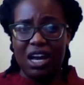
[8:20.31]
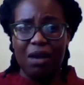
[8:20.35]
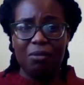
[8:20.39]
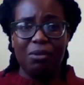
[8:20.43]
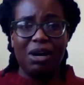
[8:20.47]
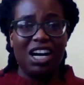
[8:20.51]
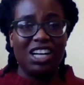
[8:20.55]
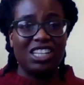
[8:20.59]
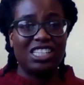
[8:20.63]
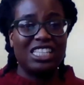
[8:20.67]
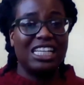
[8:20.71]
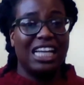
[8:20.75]

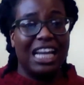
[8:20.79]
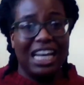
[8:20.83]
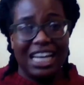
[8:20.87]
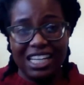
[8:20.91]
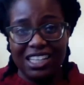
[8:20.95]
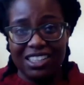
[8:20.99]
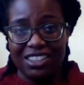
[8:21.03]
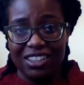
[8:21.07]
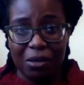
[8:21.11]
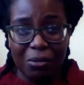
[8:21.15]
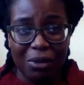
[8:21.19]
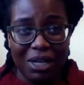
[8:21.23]
actually liking
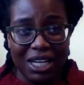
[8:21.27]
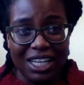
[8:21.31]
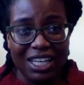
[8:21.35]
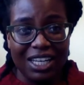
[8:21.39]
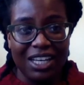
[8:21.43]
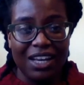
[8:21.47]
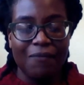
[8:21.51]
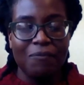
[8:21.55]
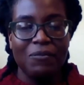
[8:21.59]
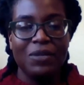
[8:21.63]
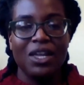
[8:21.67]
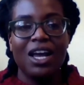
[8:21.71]
somebody,
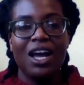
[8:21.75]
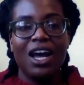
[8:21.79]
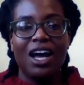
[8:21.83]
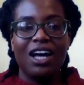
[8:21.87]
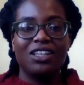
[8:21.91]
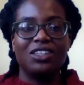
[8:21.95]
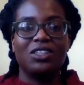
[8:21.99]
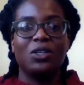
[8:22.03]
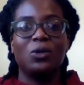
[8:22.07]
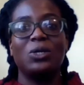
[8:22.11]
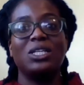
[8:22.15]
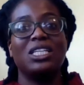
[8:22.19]
and
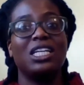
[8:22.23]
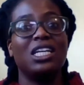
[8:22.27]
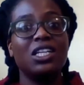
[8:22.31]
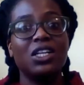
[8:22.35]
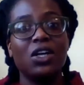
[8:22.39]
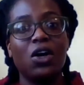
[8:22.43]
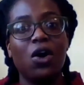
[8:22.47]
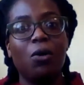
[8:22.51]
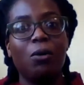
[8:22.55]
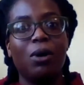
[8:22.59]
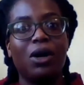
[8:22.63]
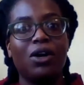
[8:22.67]
so he didn't go
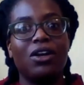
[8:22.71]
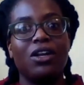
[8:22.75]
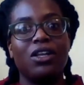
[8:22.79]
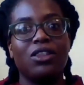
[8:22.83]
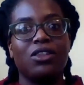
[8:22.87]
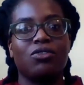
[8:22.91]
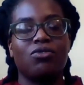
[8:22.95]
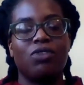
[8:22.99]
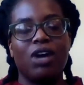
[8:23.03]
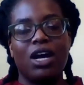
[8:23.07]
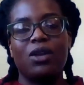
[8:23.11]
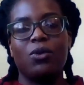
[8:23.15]
about it in the
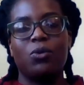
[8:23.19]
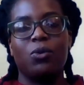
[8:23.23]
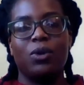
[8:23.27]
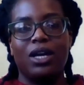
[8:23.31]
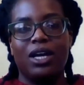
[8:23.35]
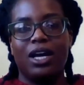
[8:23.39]
right way.